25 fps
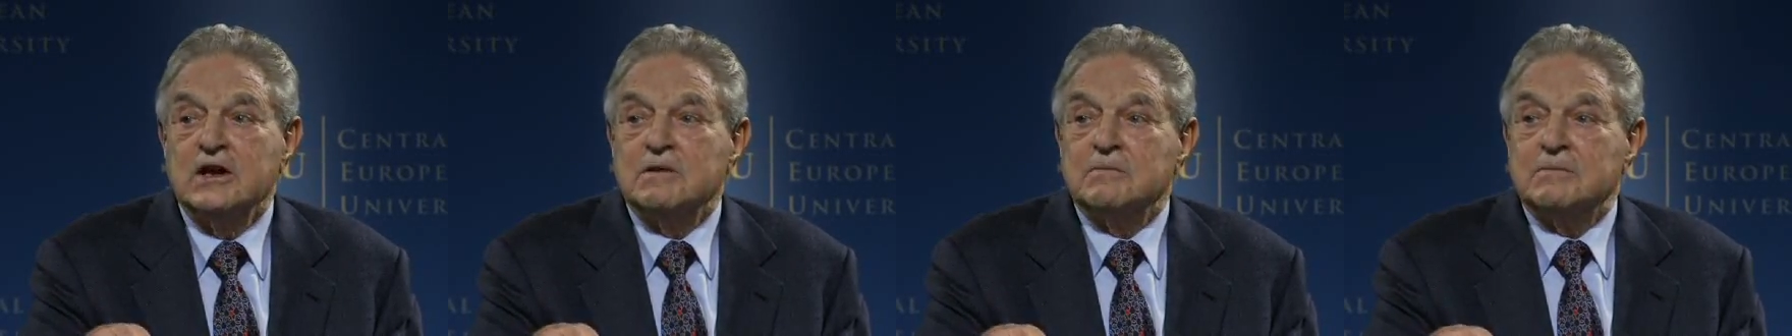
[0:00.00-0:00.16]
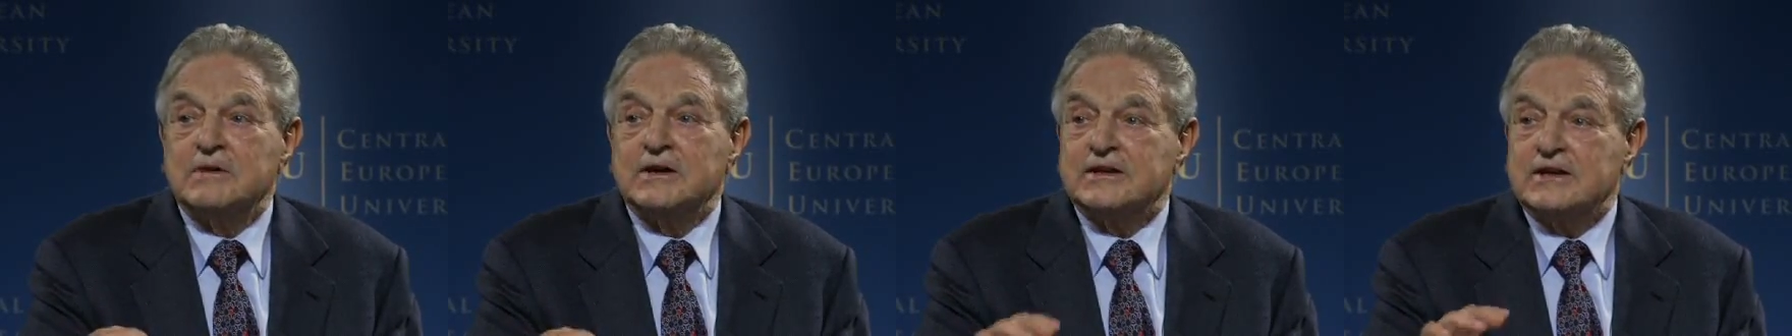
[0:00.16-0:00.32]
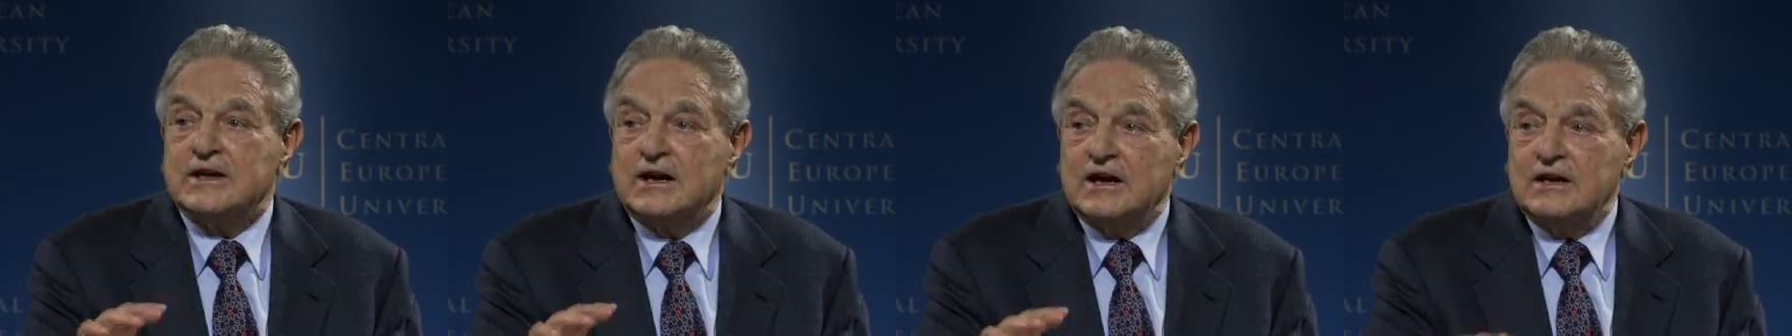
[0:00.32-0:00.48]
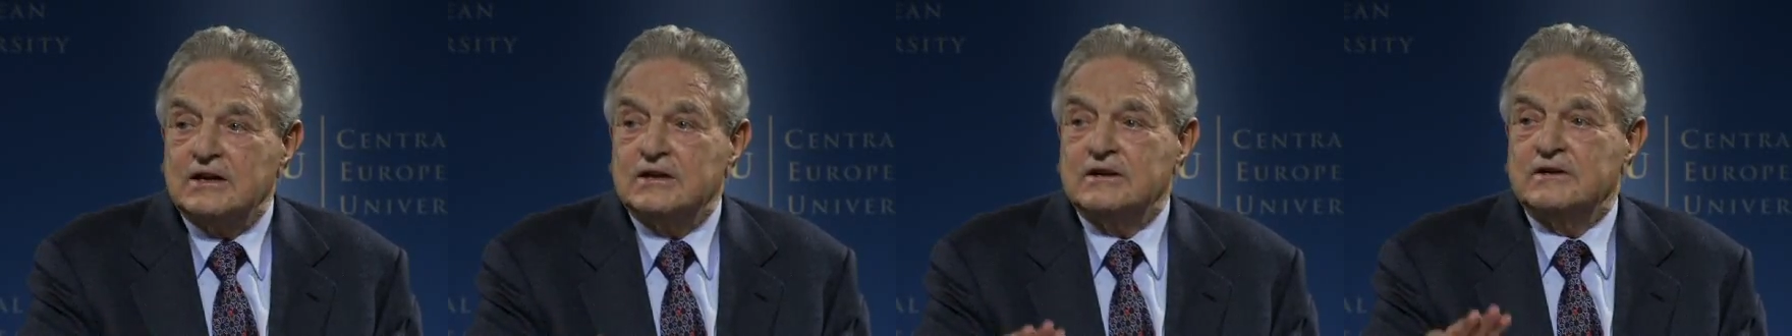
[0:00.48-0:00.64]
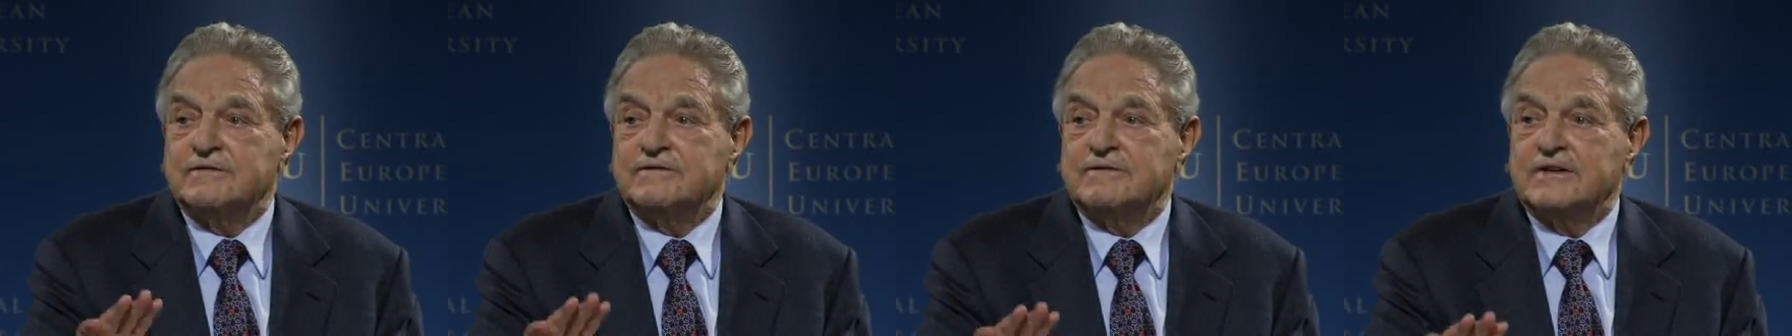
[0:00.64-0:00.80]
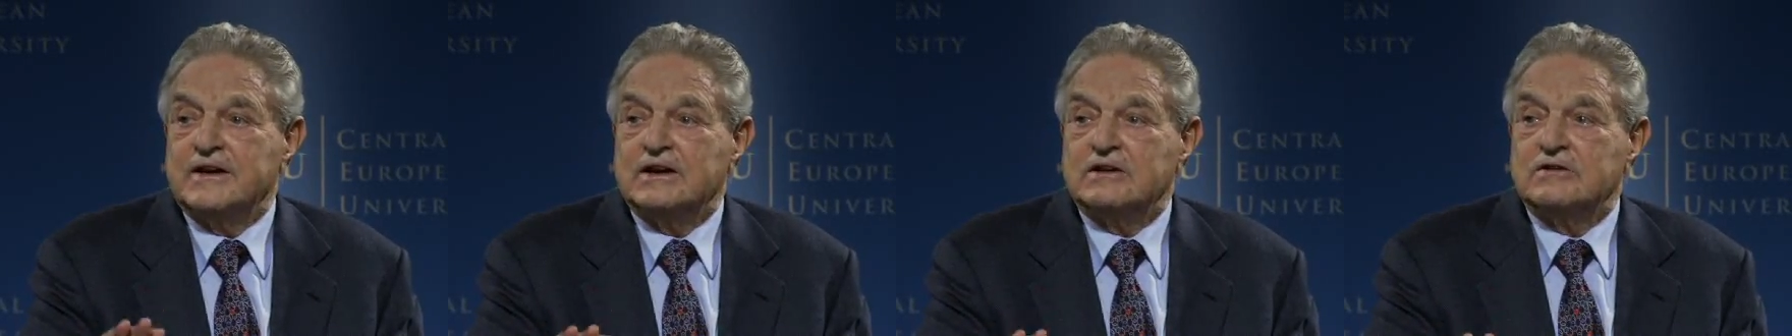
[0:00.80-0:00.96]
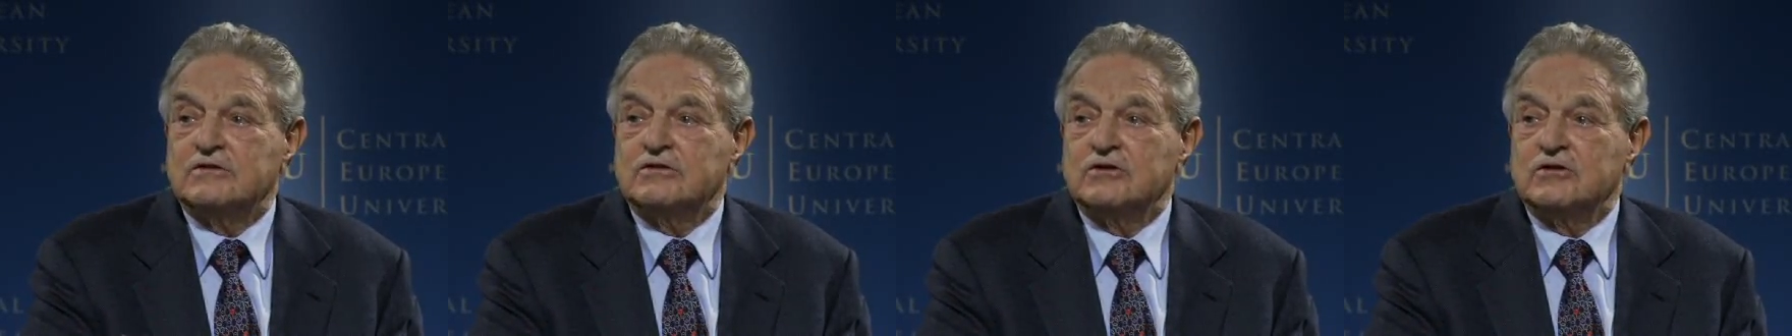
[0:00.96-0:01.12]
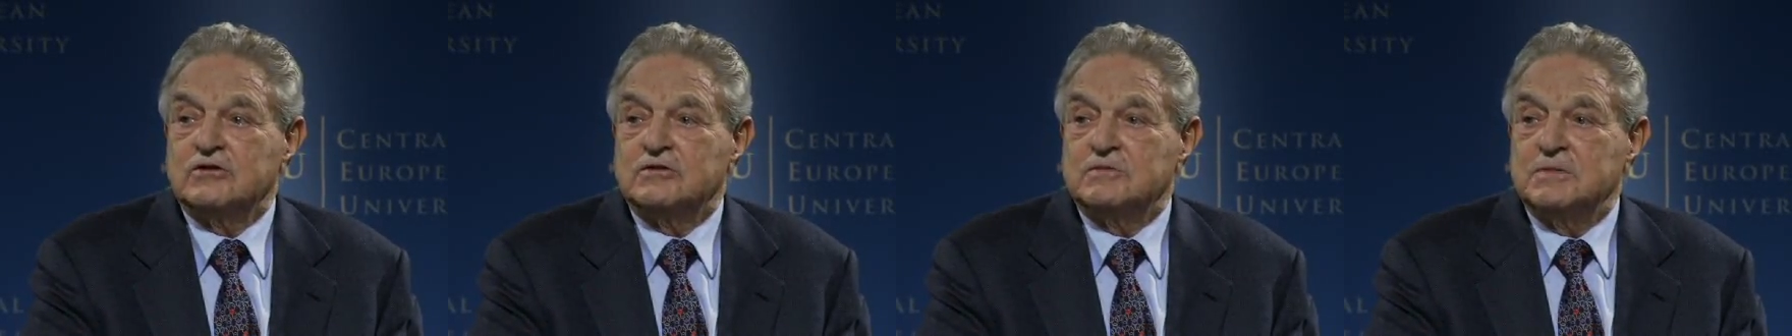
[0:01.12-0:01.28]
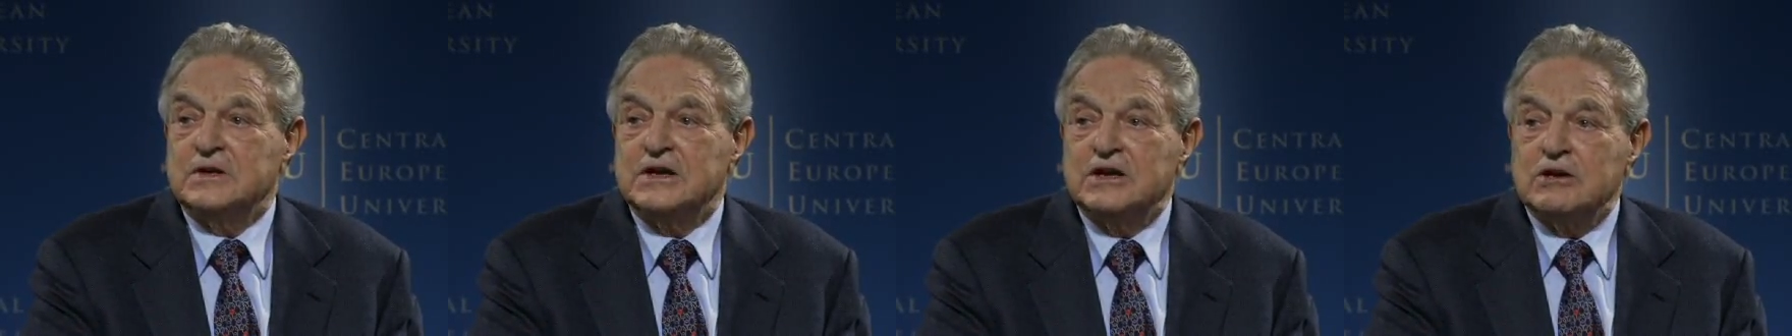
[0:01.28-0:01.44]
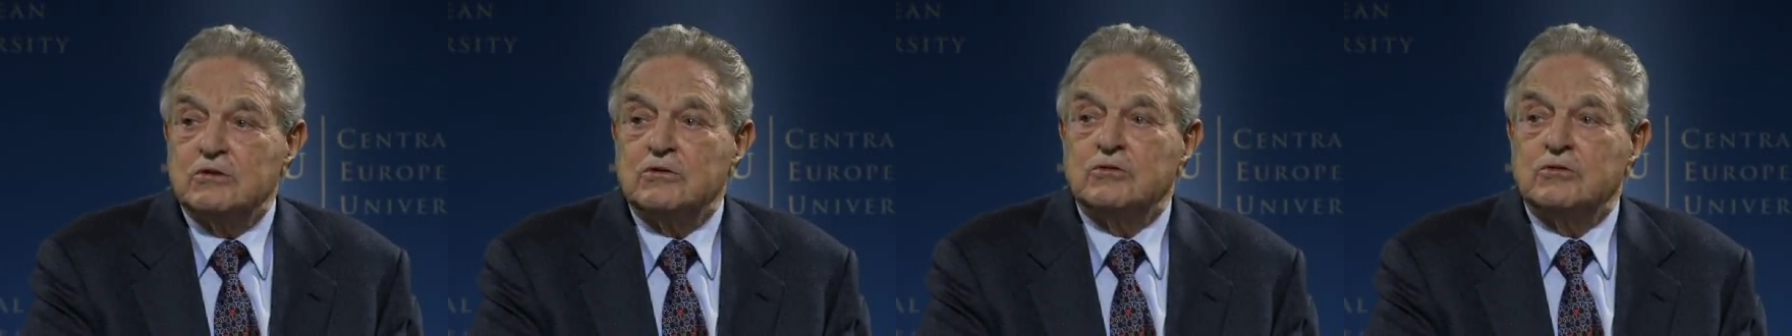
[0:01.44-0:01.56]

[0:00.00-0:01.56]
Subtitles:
but other factors may